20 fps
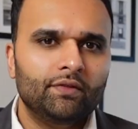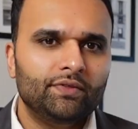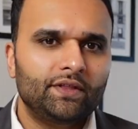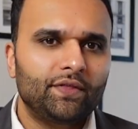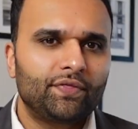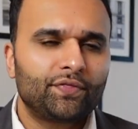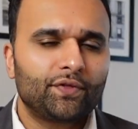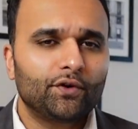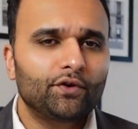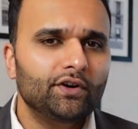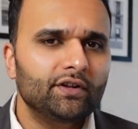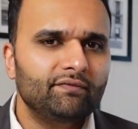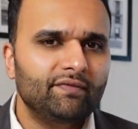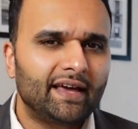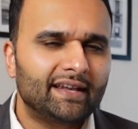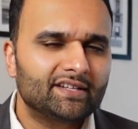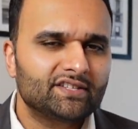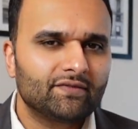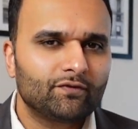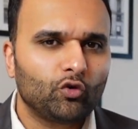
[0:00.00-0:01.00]
The third
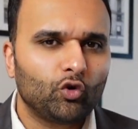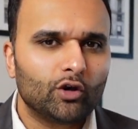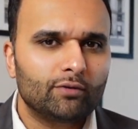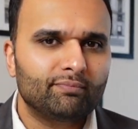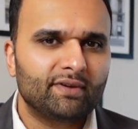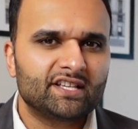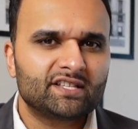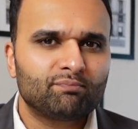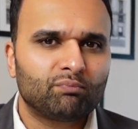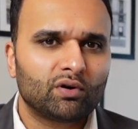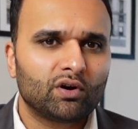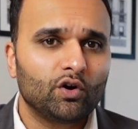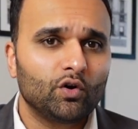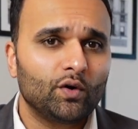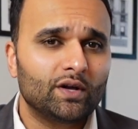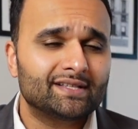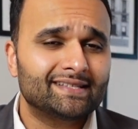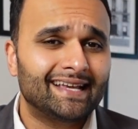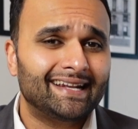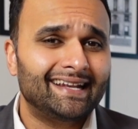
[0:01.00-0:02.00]
advantage of Coinbase Pro
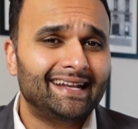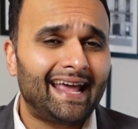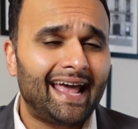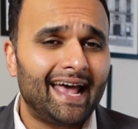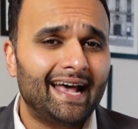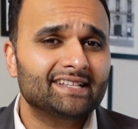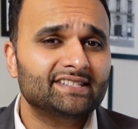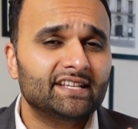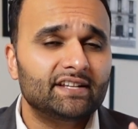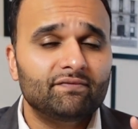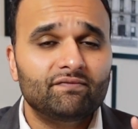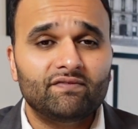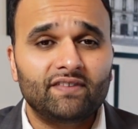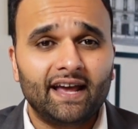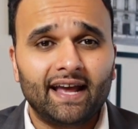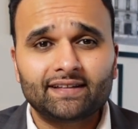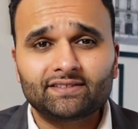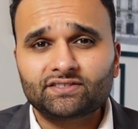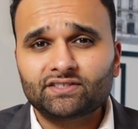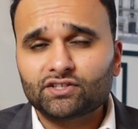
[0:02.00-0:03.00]
is that it has
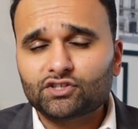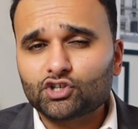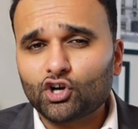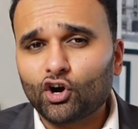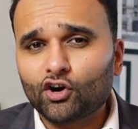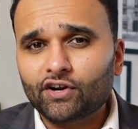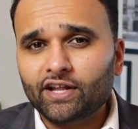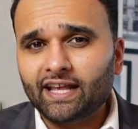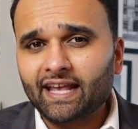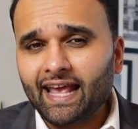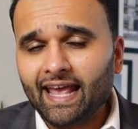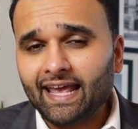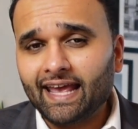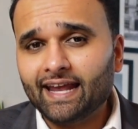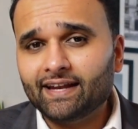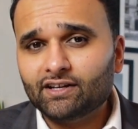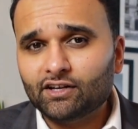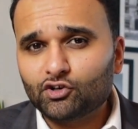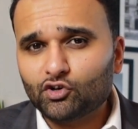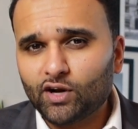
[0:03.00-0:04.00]
advanced charting
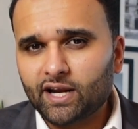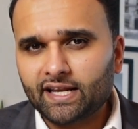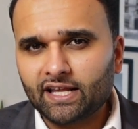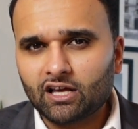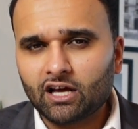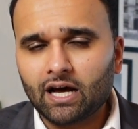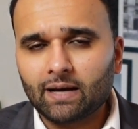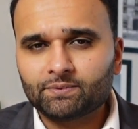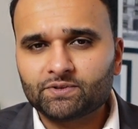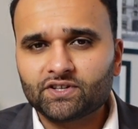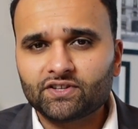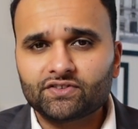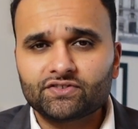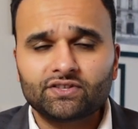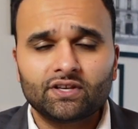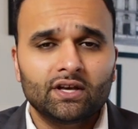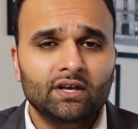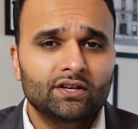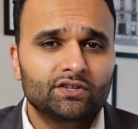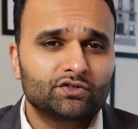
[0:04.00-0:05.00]
and trading options.
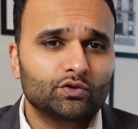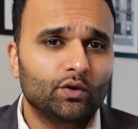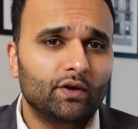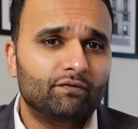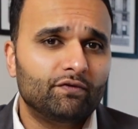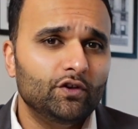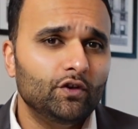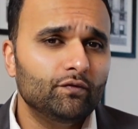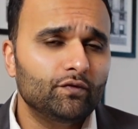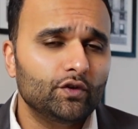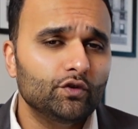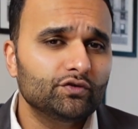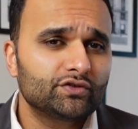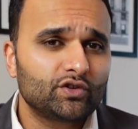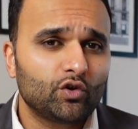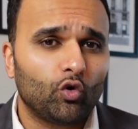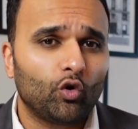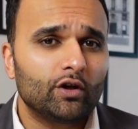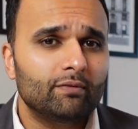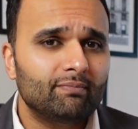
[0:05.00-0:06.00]
So if you've used
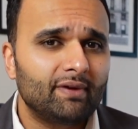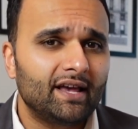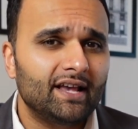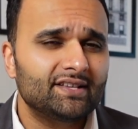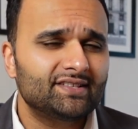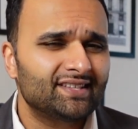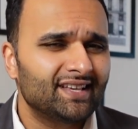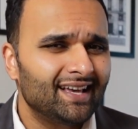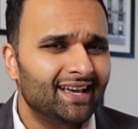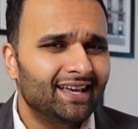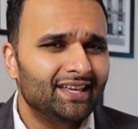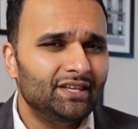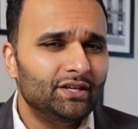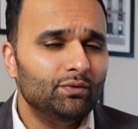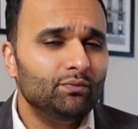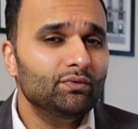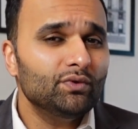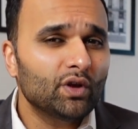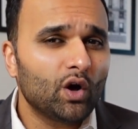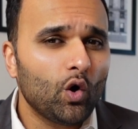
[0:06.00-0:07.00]
Coinbase,
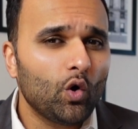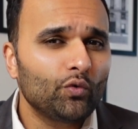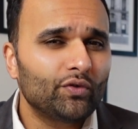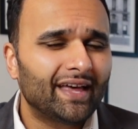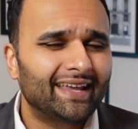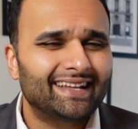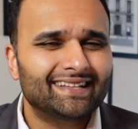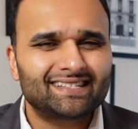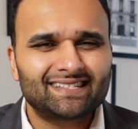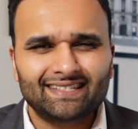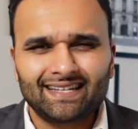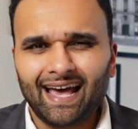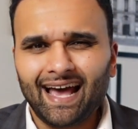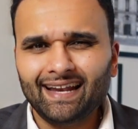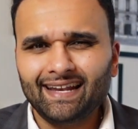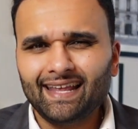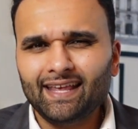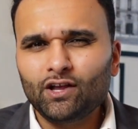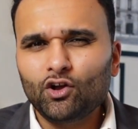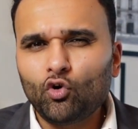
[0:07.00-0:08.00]
you know that it's
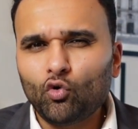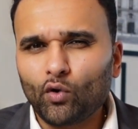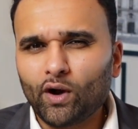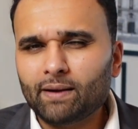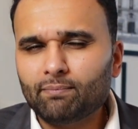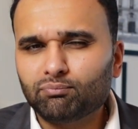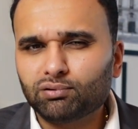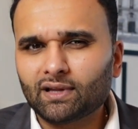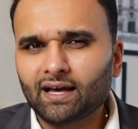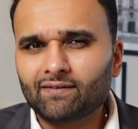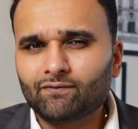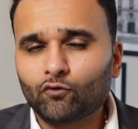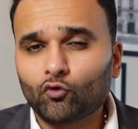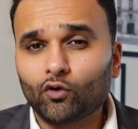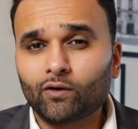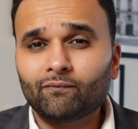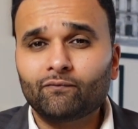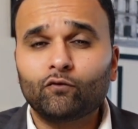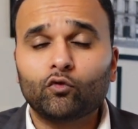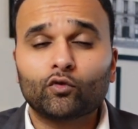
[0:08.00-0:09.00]
not a great
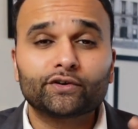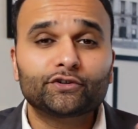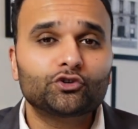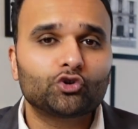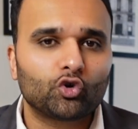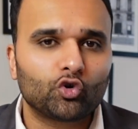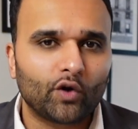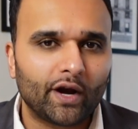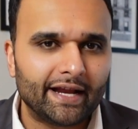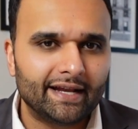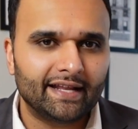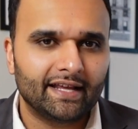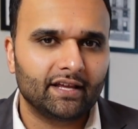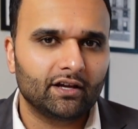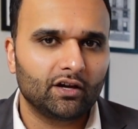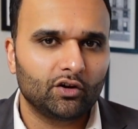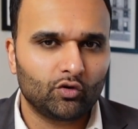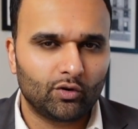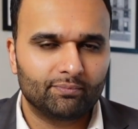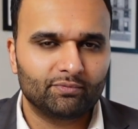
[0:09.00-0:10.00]
platform for trading
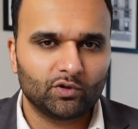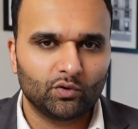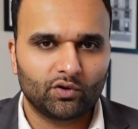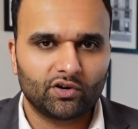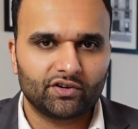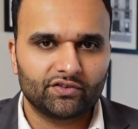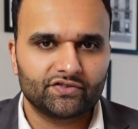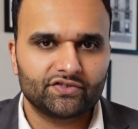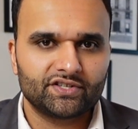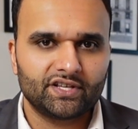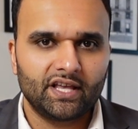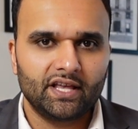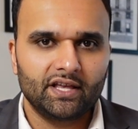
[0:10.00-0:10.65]
cryptocurrency.